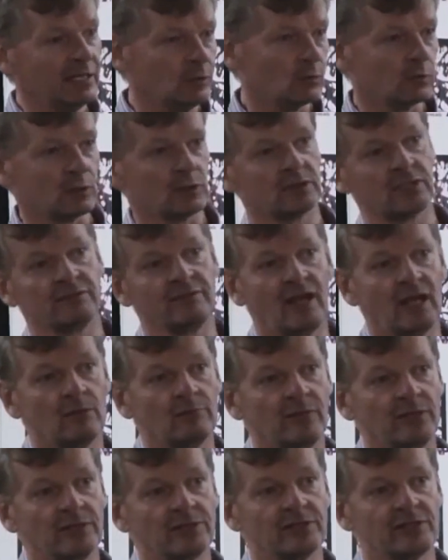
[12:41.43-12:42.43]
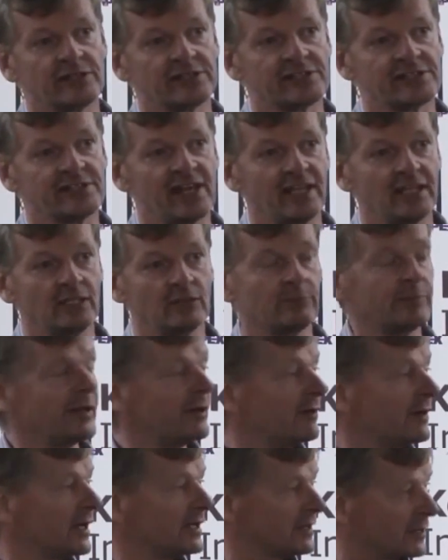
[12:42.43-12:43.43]
equal development to the Sasanian
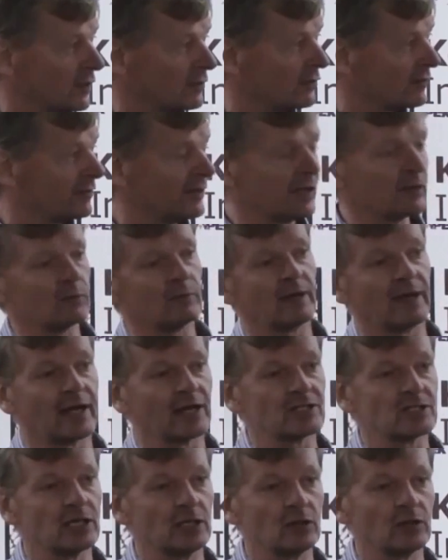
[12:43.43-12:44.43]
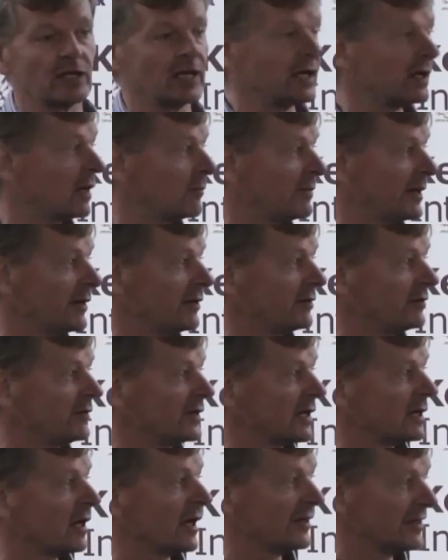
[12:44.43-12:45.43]
period. I don't think we're actually looking at a period of
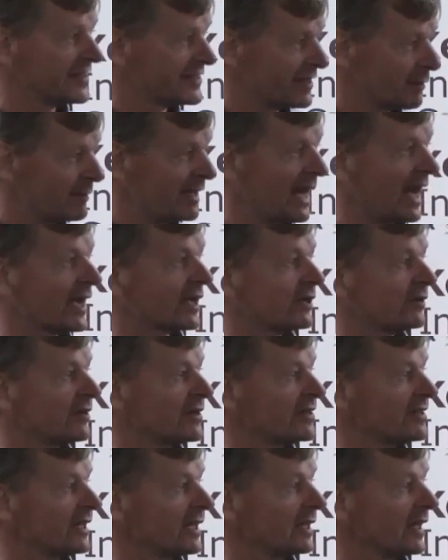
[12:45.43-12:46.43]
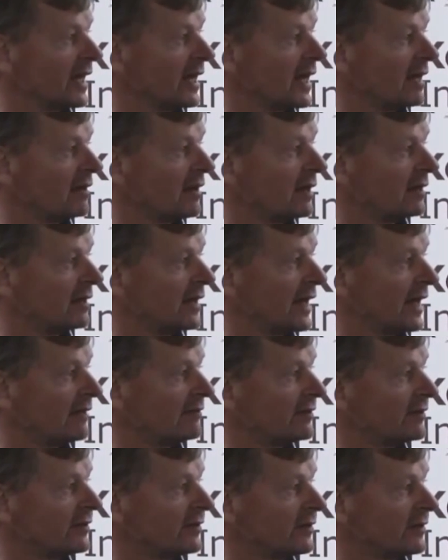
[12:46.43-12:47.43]
decline. There's some inaccuracy in that
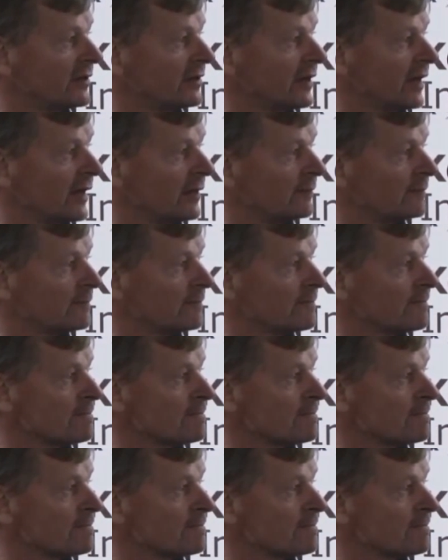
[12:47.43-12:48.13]
evidence there.